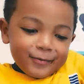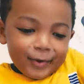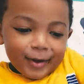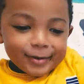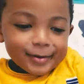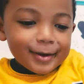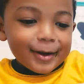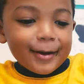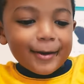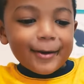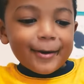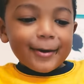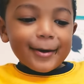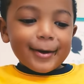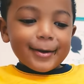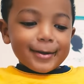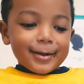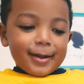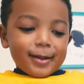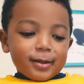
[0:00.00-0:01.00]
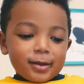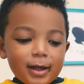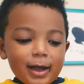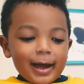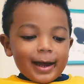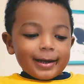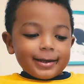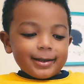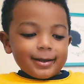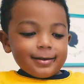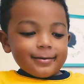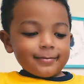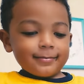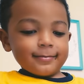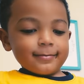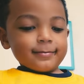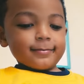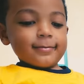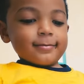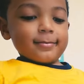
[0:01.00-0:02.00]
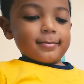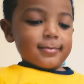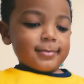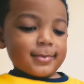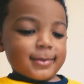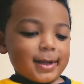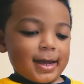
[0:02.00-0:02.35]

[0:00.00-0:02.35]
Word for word: Let's go on the slide. Let's go